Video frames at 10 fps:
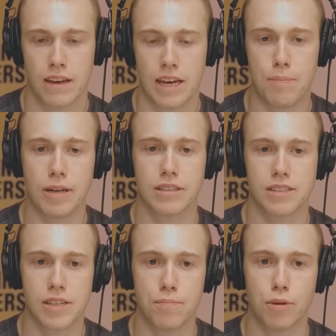He built a
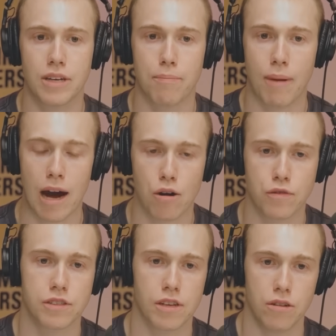simple yet
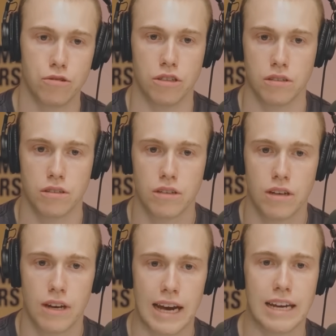powerful solution,
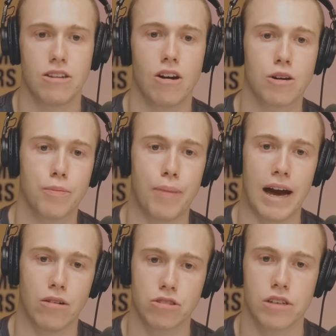a lockable
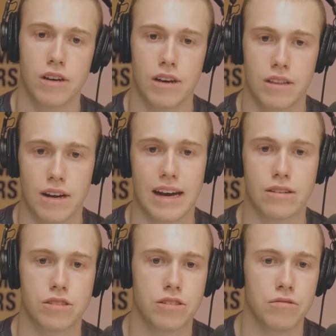pouch that
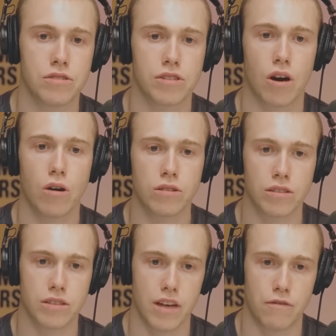allows students to hold
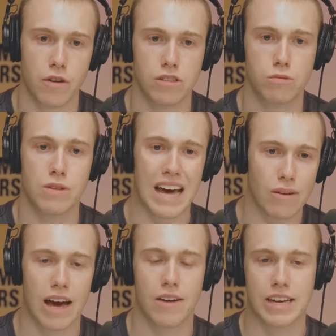onto their phones without
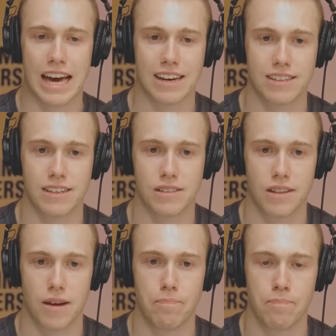having access to
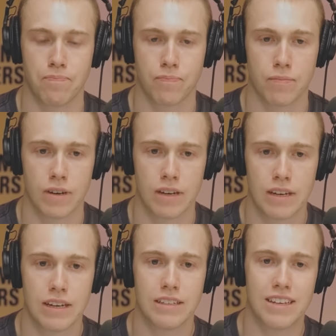them.
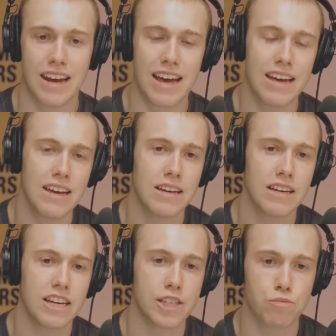Today,
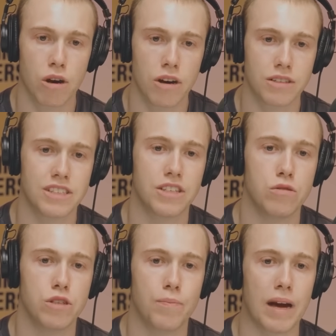his product is
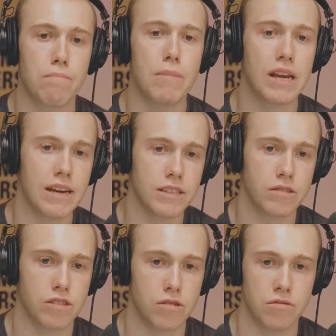used by millions of
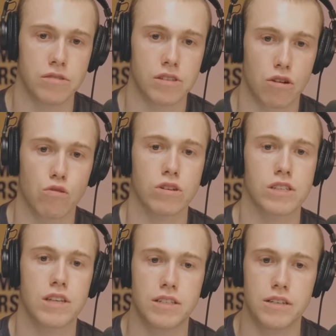students across
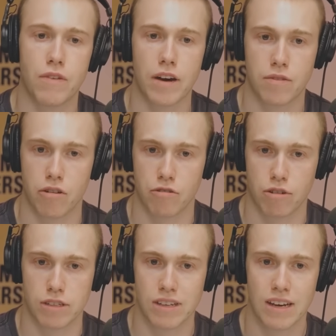35
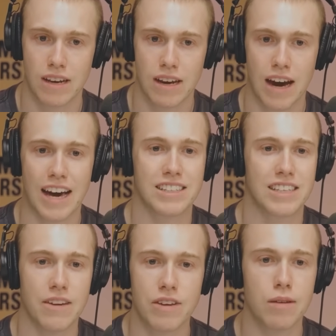countries, and it's
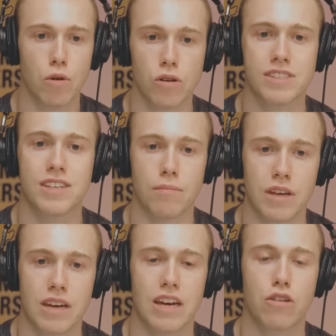giving them all
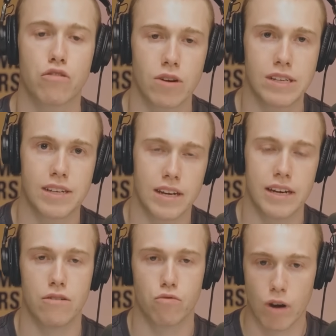something
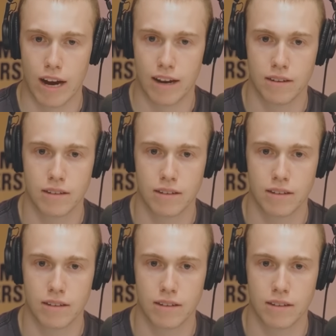increasingly rare,